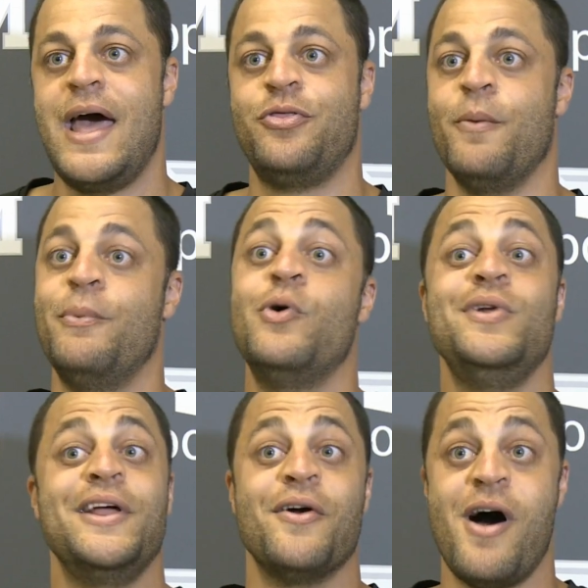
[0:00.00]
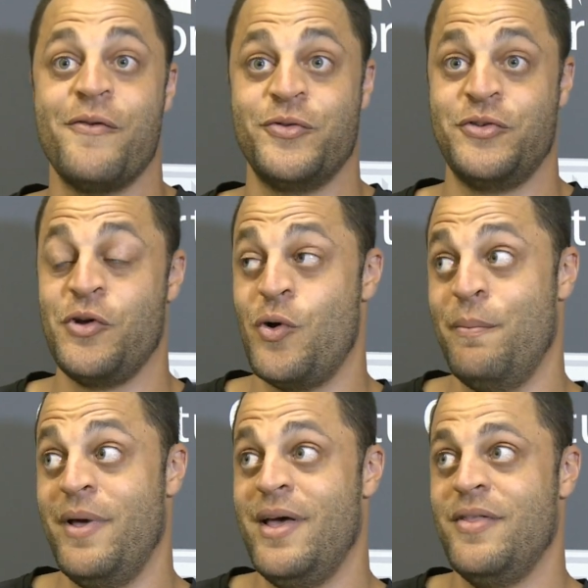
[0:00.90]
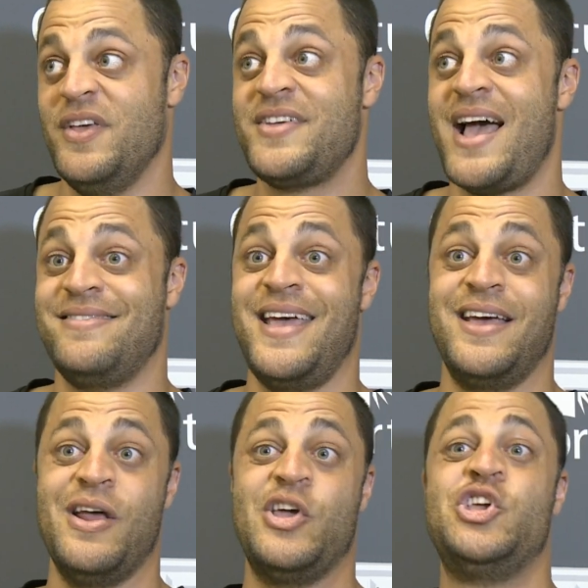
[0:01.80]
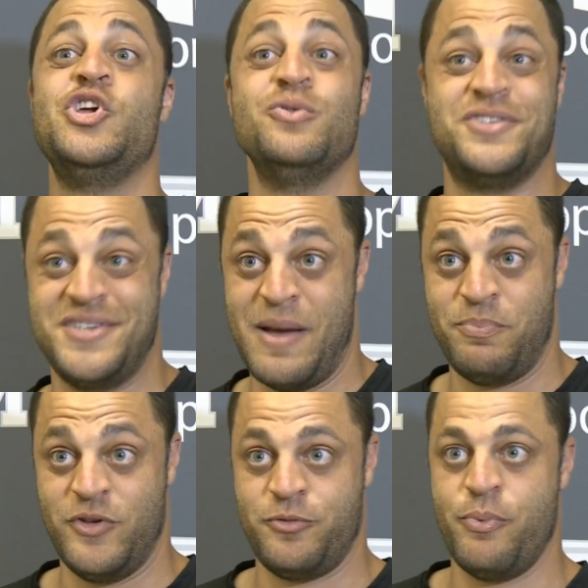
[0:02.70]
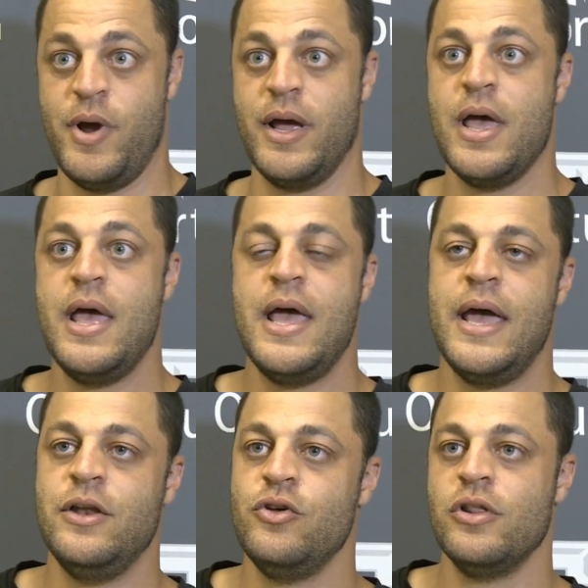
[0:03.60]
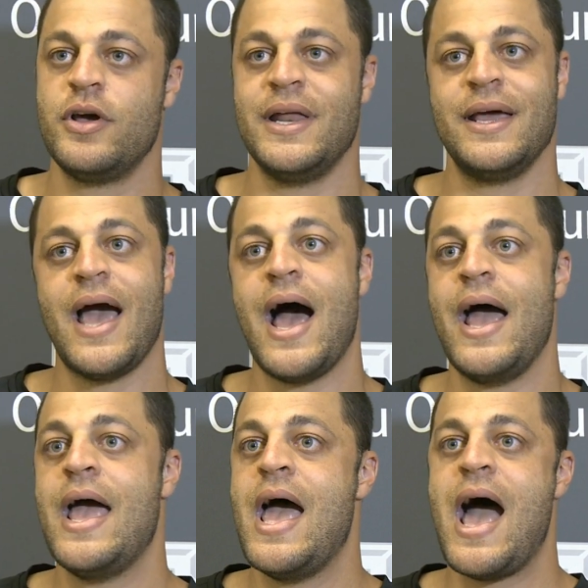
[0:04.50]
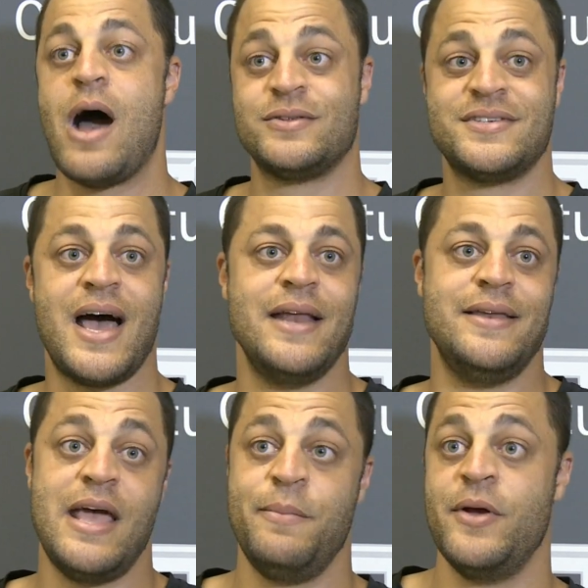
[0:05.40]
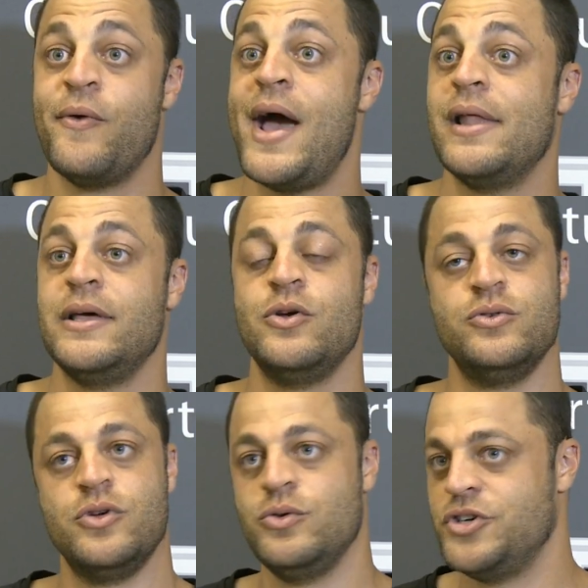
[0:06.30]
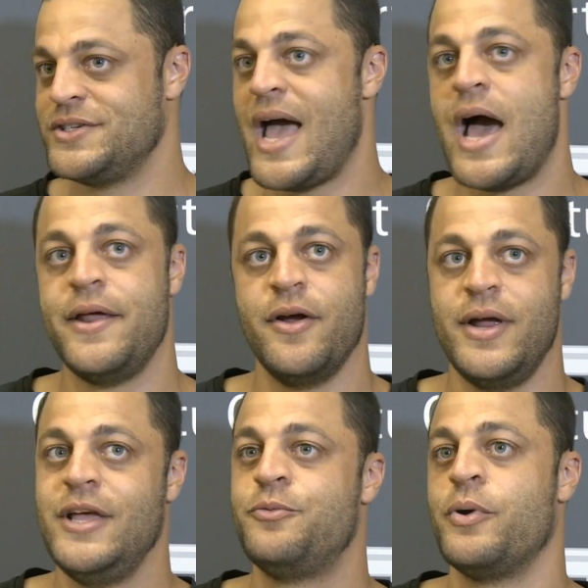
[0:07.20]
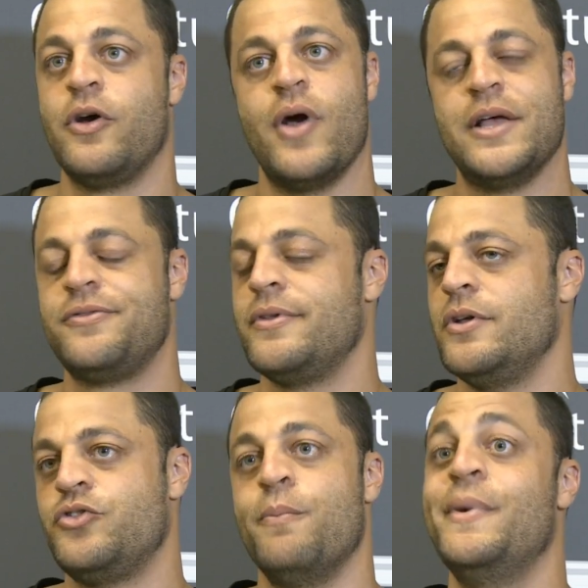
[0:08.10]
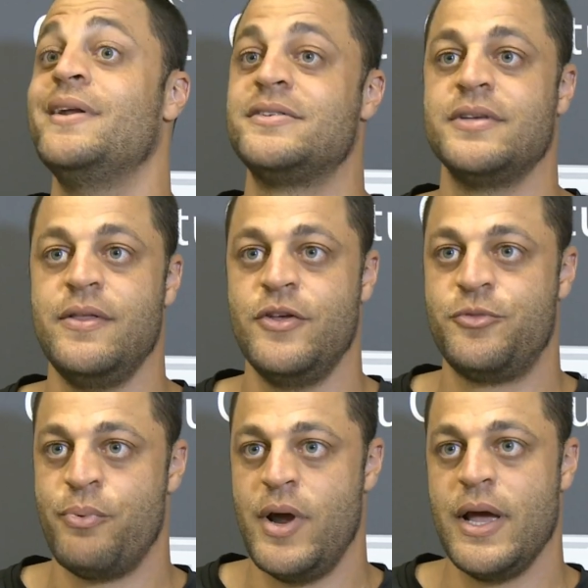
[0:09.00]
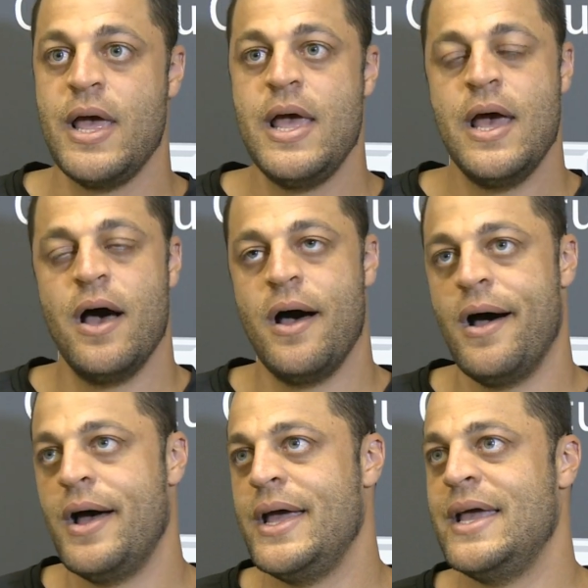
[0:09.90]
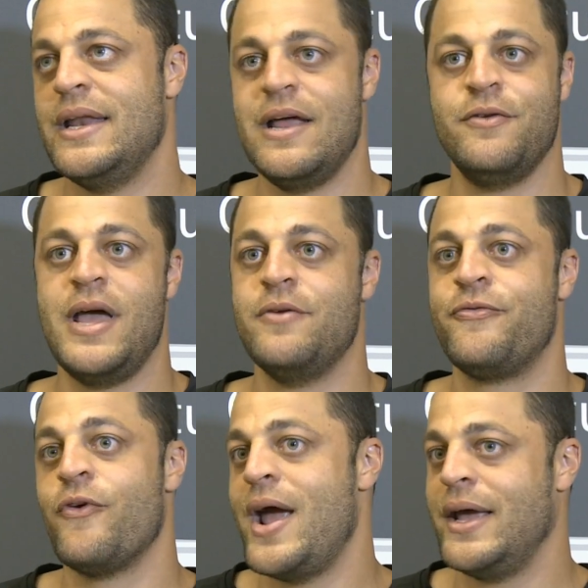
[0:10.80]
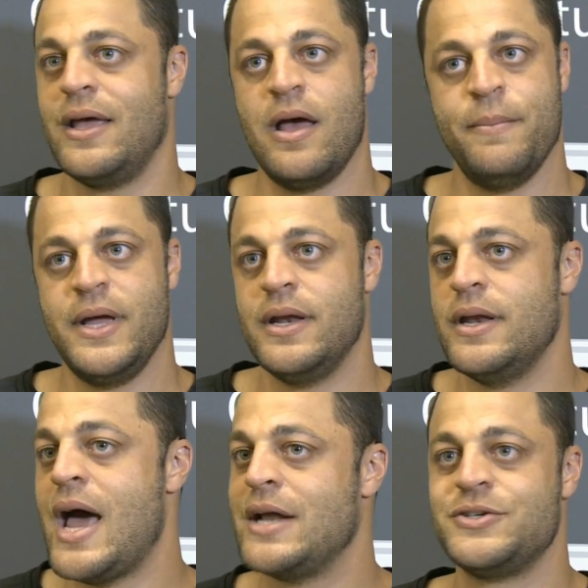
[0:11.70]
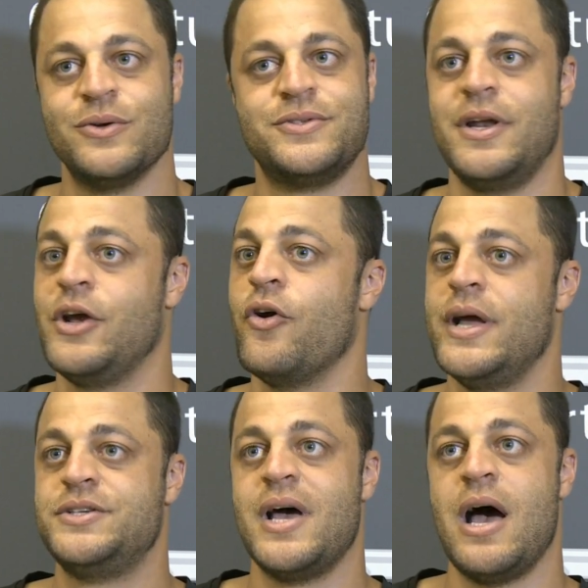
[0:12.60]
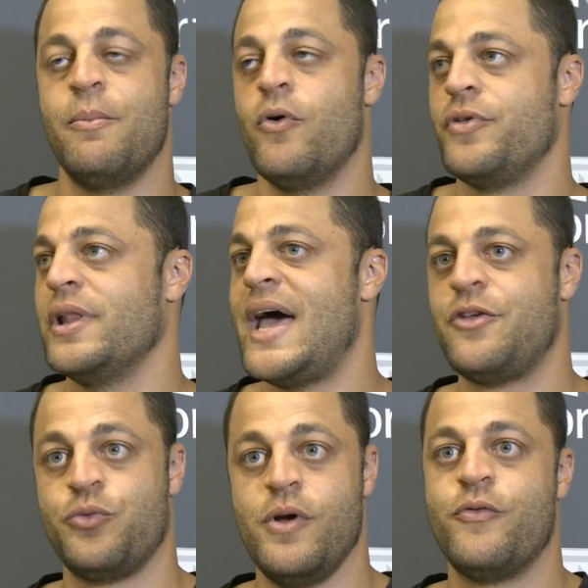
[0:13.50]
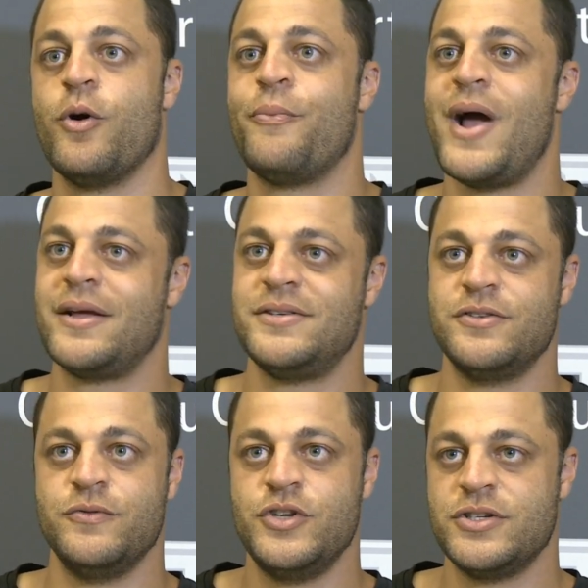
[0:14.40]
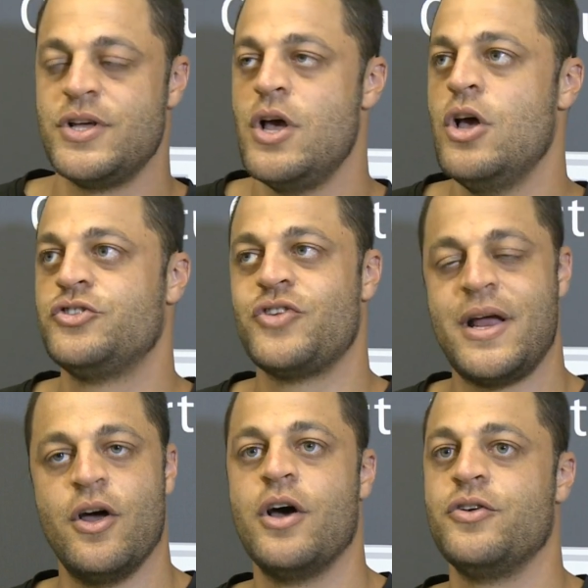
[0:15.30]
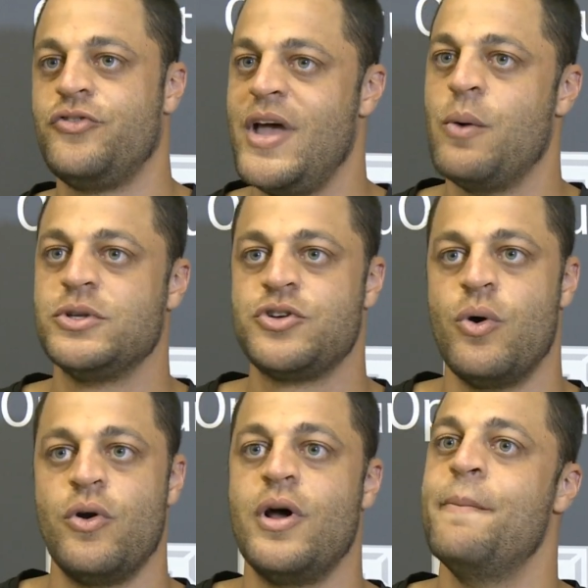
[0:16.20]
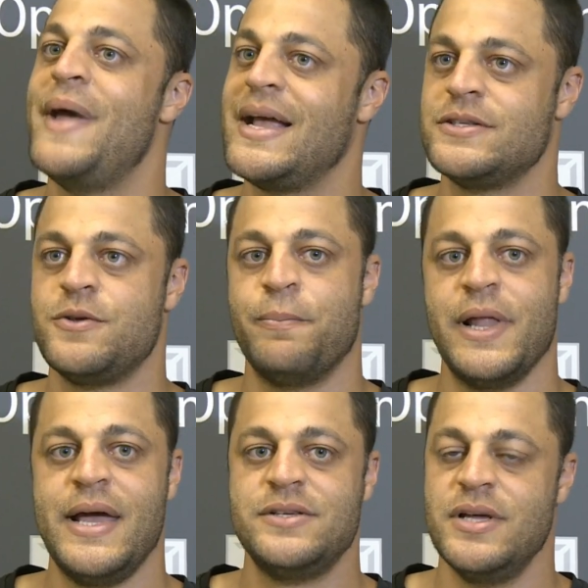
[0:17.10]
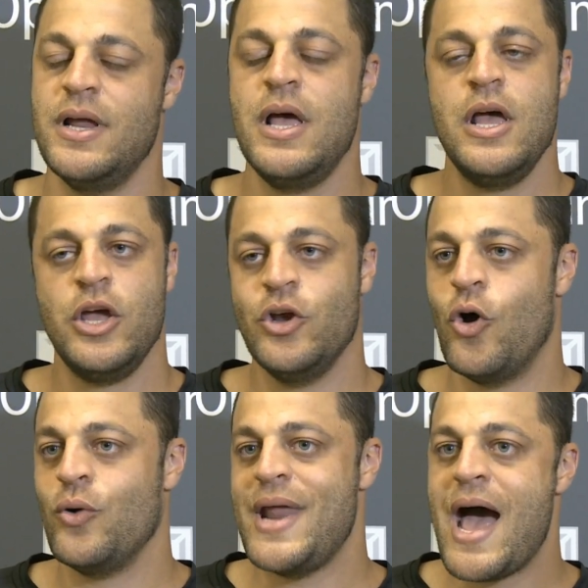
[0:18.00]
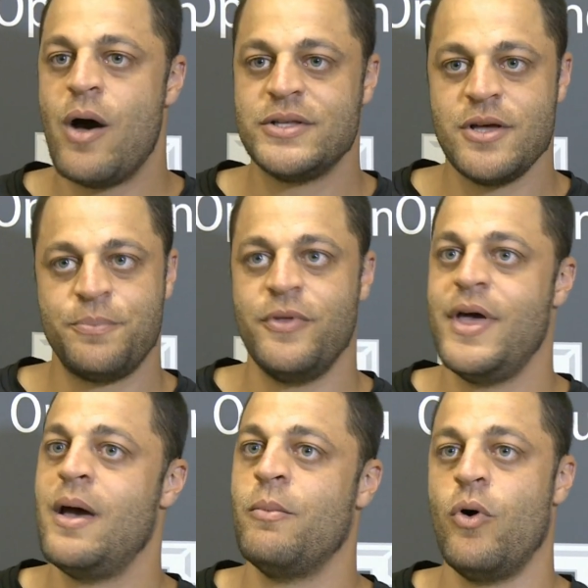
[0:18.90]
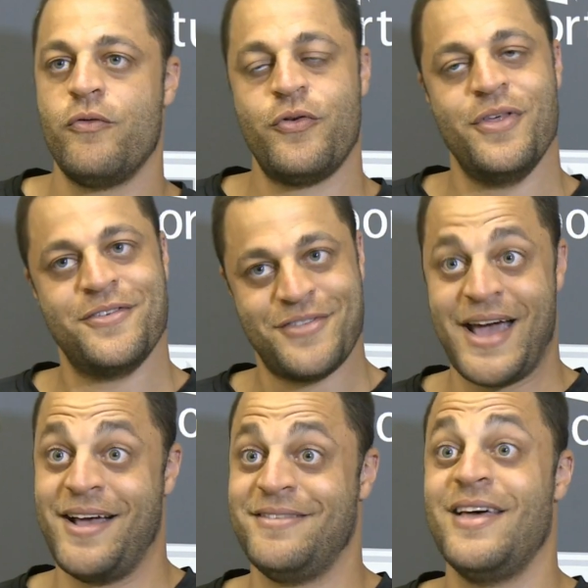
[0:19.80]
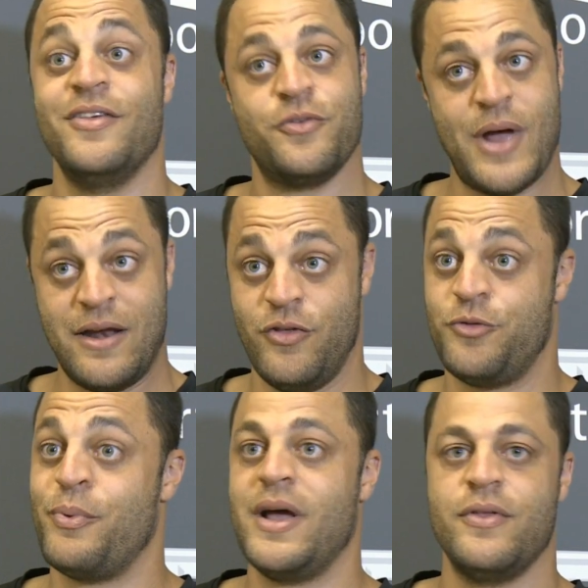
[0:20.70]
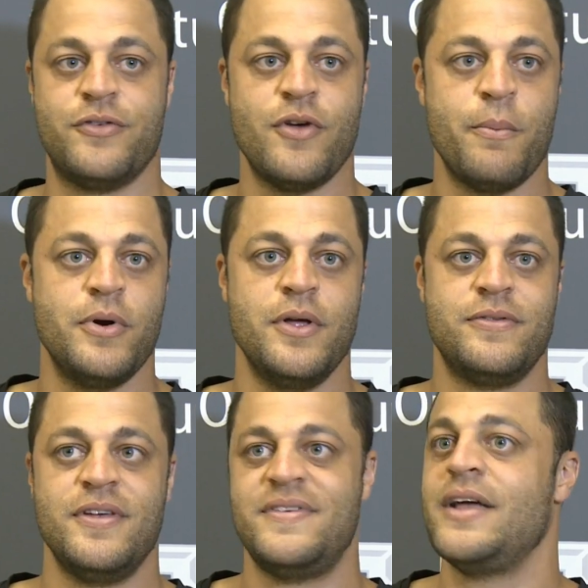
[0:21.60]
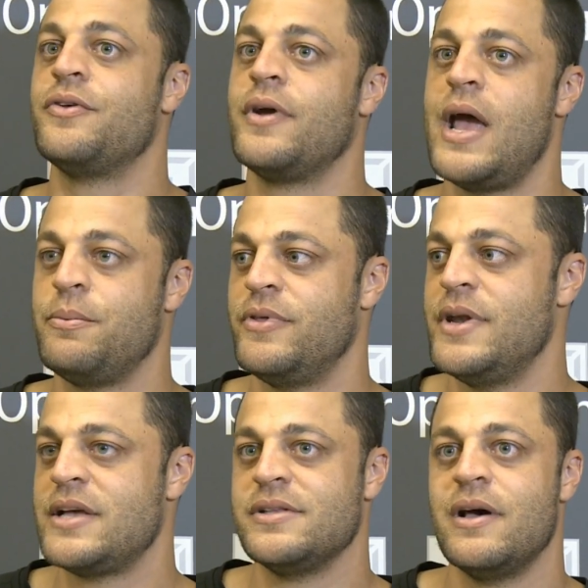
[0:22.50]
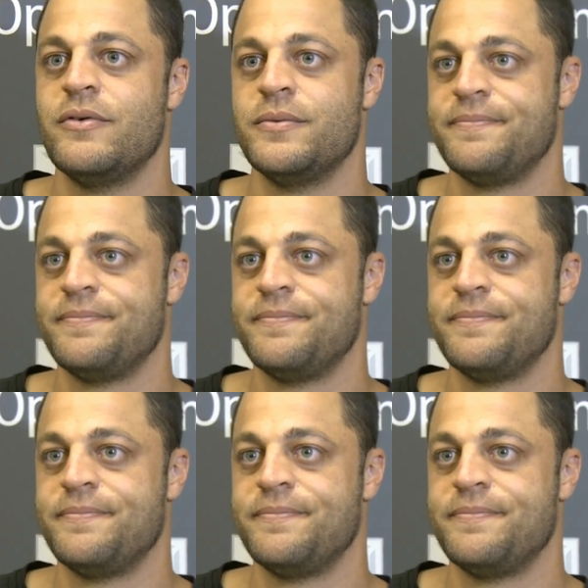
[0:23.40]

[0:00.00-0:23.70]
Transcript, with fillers: at the boone niederhofers and going this guy's taking a huge step this spring and you look at a guy outside damion ratley who, who just got here he's progressed tremendously this spring uh, and, and, and, Frank, Iheanacho's done a great job over the last three or four practices of just trying to understand what's going on and making some plays. And, you know, now it's up to them for this, like I said, this end of the spring and the summer to, to take their game to the next level.